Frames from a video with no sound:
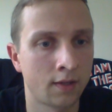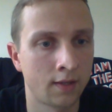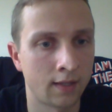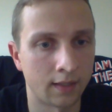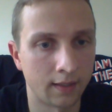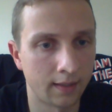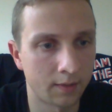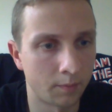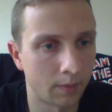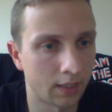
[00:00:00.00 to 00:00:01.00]

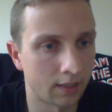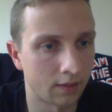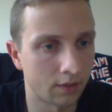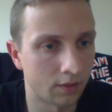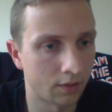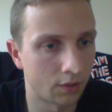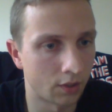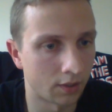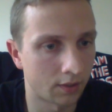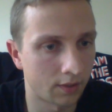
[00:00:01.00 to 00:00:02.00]
Let me
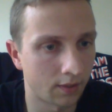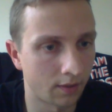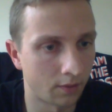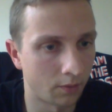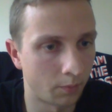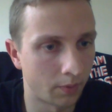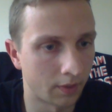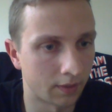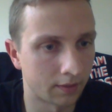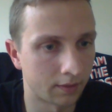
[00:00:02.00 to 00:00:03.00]
just
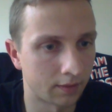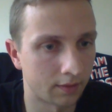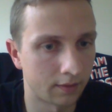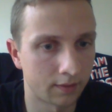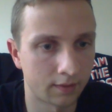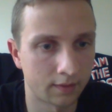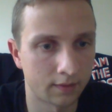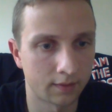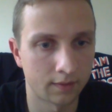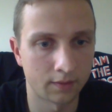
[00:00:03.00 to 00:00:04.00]
open
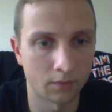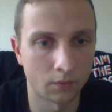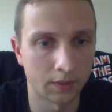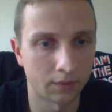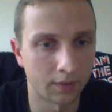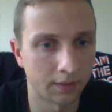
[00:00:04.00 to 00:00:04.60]
one or another